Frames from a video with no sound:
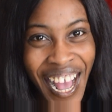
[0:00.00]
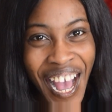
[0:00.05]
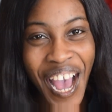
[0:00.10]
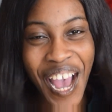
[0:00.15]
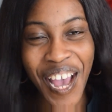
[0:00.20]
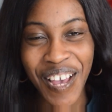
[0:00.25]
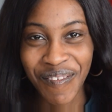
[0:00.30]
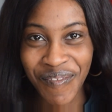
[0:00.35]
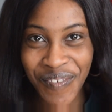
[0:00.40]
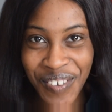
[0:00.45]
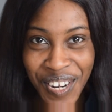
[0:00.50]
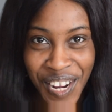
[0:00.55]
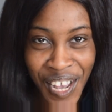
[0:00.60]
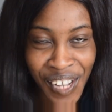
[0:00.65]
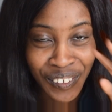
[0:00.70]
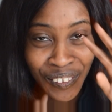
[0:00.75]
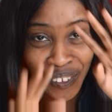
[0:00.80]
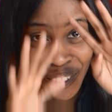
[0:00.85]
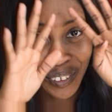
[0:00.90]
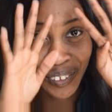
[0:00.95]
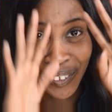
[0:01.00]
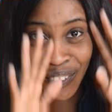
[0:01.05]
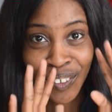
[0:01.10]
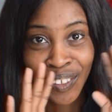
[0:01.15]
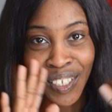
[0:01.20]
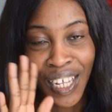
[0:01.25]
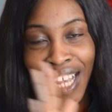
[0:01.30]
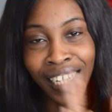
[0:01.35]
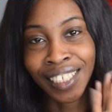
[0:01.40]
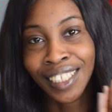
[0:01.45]
I paid as
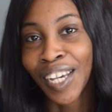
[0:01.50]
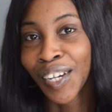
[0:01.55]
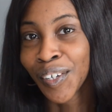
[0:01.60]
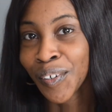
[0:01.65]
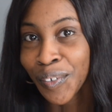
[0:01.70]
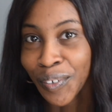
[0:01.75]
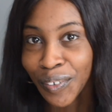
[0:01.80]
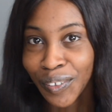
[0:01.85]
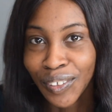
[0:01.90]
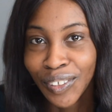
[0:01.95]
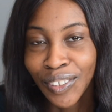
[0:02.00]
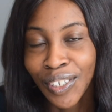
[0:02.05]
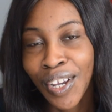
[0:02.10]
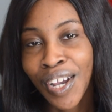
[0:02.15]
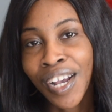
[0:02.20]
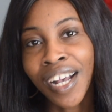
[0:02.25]
soon as I could.